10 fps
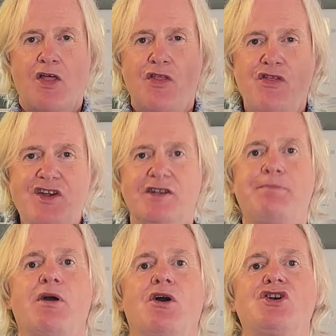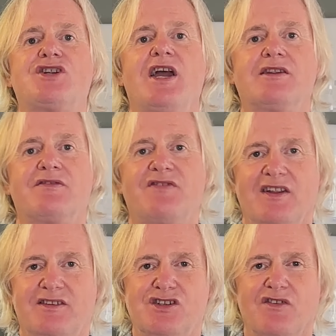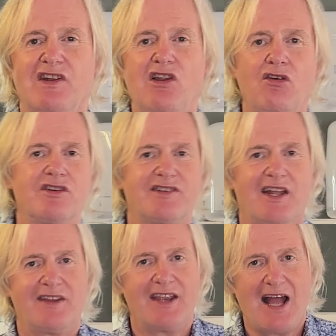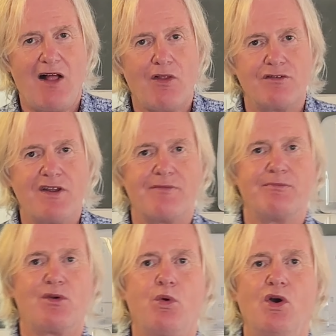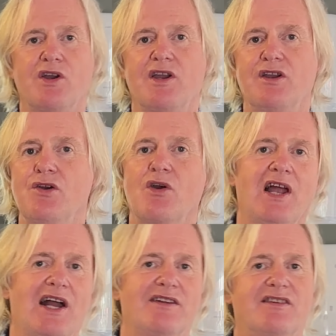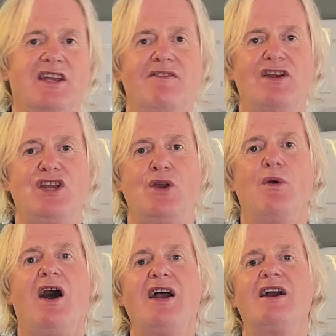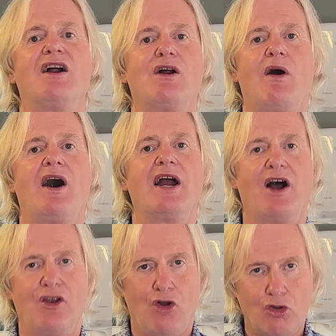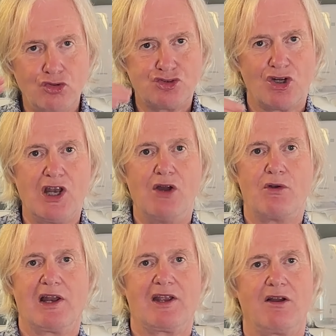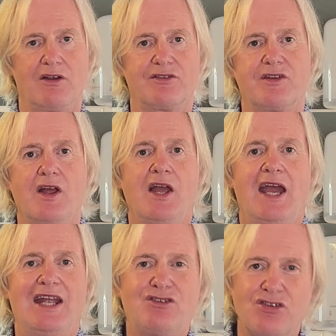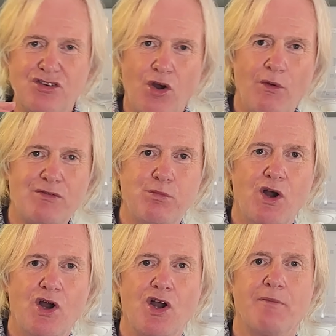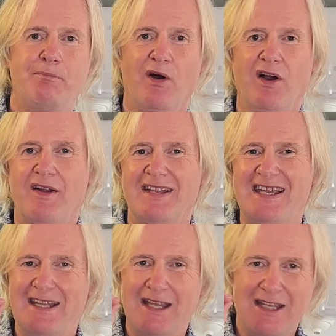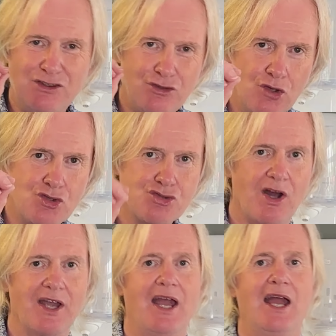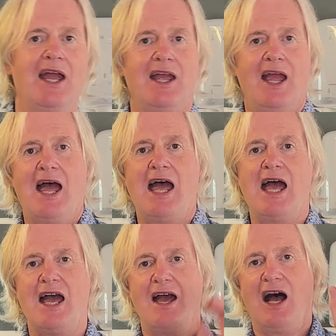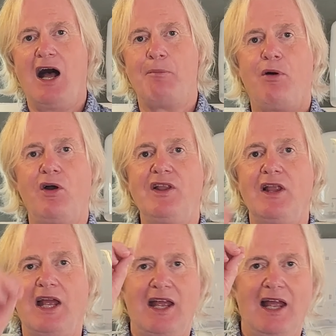This approach takes advantage of a long-standing algorithm quirk in Google Ads, giving you high ROI and ultra low click costs. It doesn't always work, but do try it. I'll put